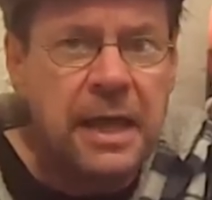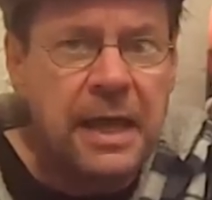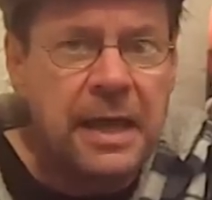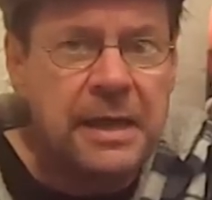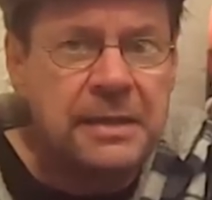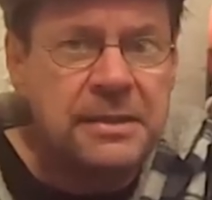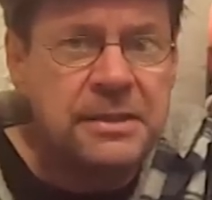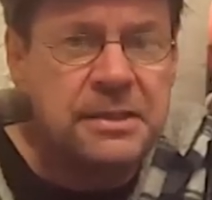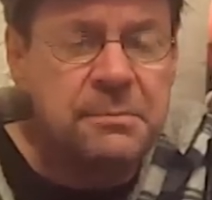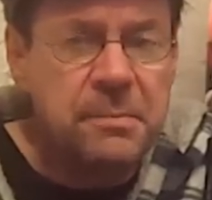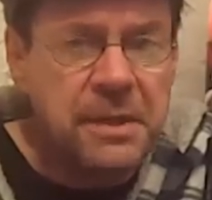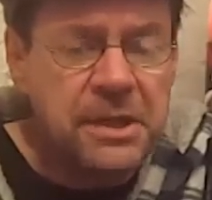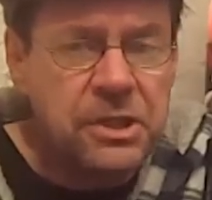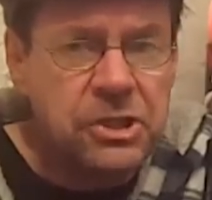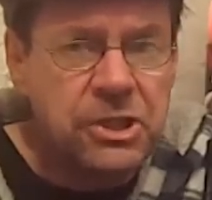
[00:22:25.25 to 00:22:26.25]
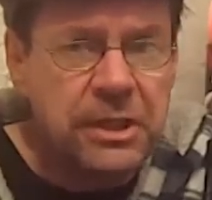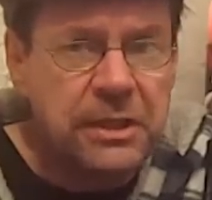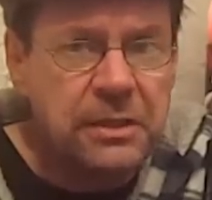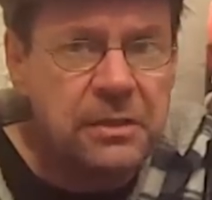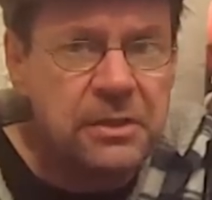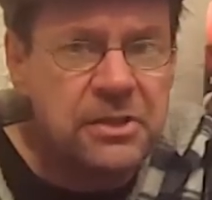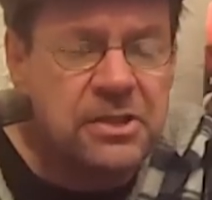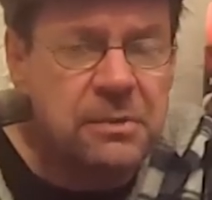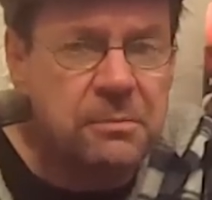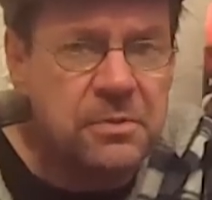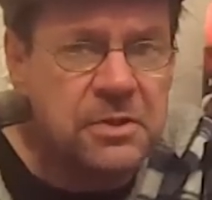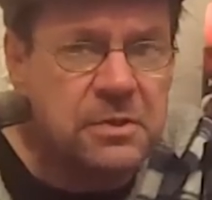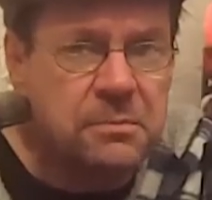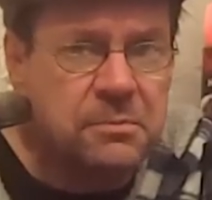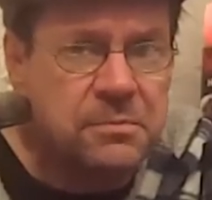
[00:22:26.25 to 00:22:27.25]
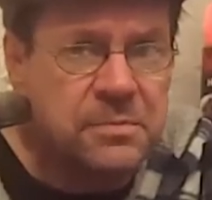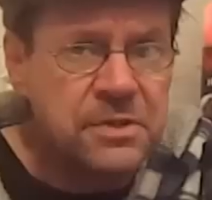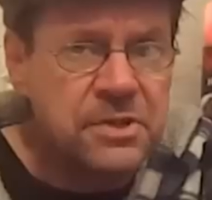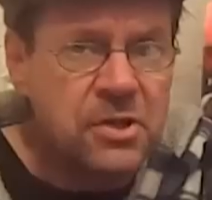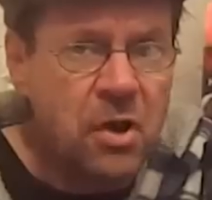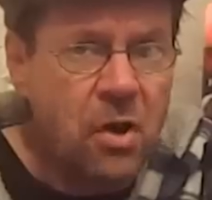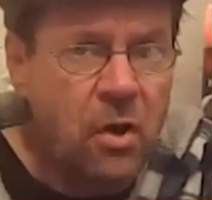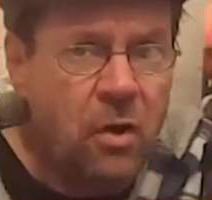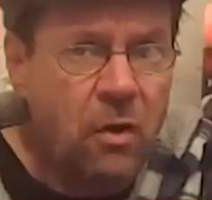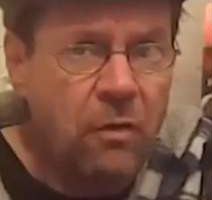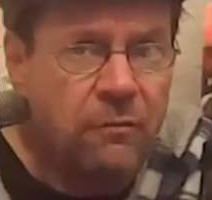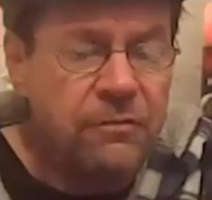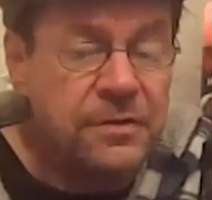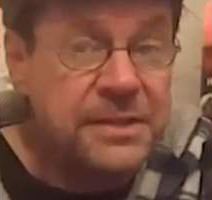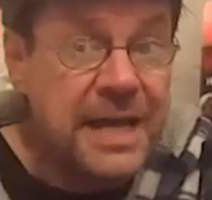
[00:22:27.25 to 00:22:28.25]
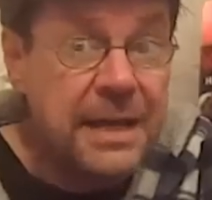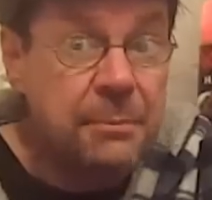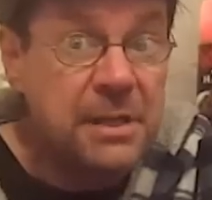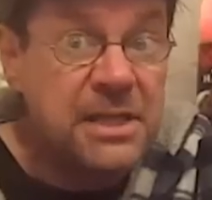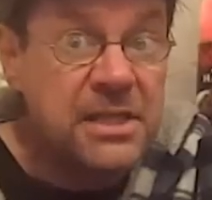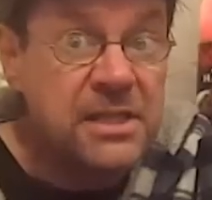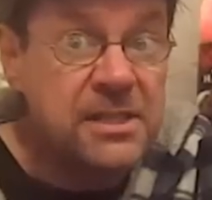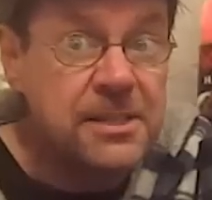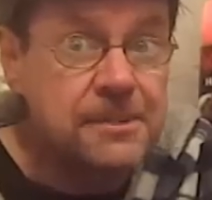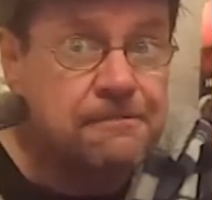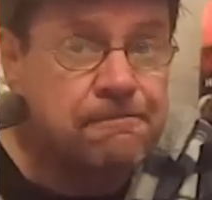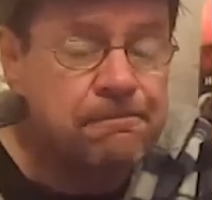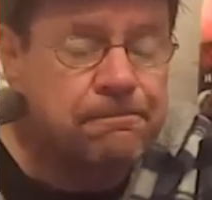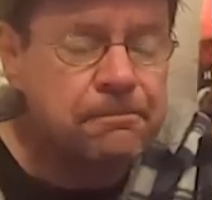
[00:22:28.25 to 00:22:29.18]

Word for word: and diminishing the symptoms of diabetes.